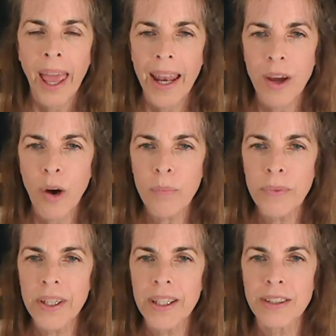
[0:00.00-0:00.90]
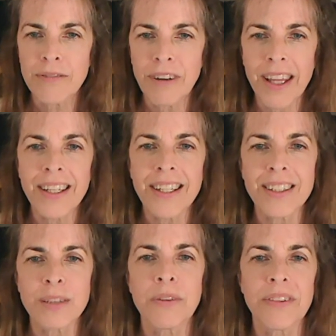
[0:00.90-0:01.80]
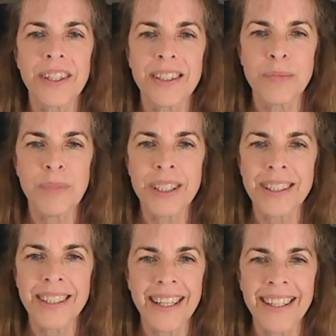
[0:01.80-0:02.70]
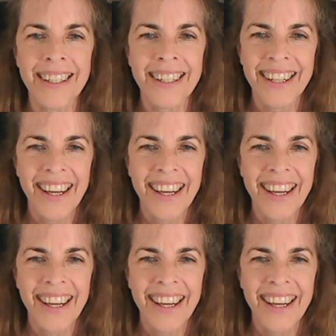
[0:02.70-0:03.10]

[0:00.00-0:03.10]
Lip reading: and I hope that he's finding some of these missing